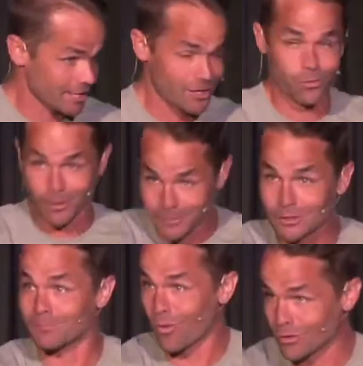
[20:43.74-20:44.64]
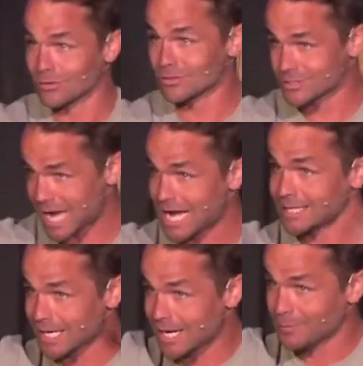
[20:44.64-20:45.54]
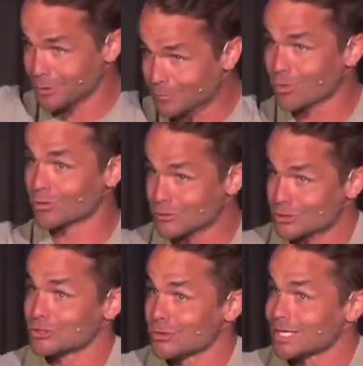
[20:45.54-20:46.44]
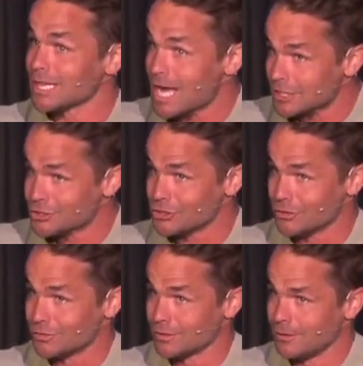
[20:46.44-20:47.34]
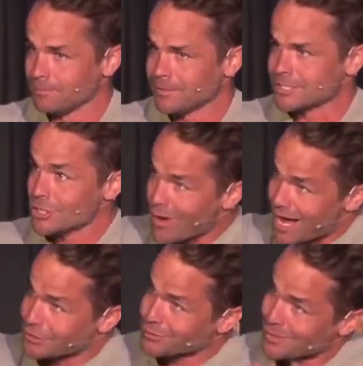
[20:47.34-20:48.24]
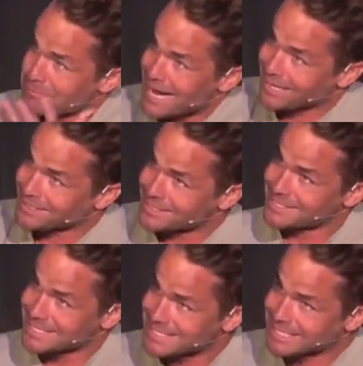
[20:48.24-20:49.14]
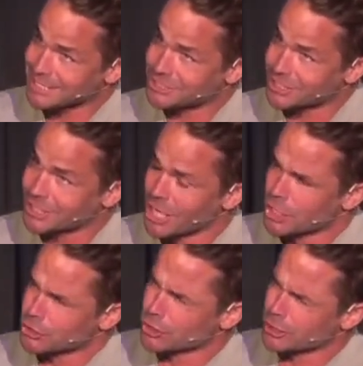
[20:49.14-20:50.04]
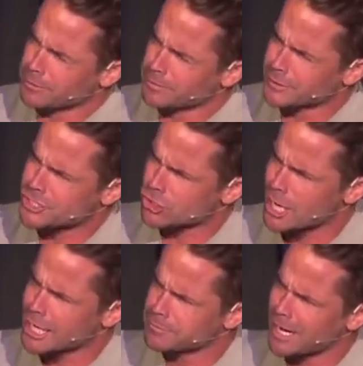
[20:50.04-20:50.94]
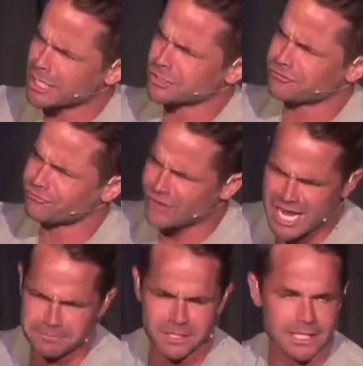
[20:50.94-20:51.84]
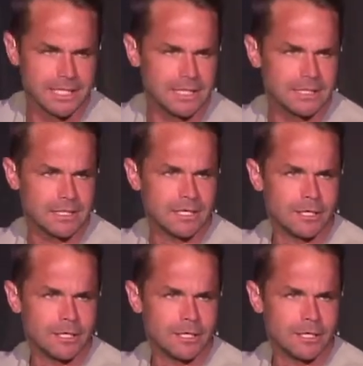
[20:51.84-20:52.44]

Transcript: now where mere mortals, not God, mere mortals are doing a lot to you. And so how do we balance this tension? You're going to be betrayed by your family.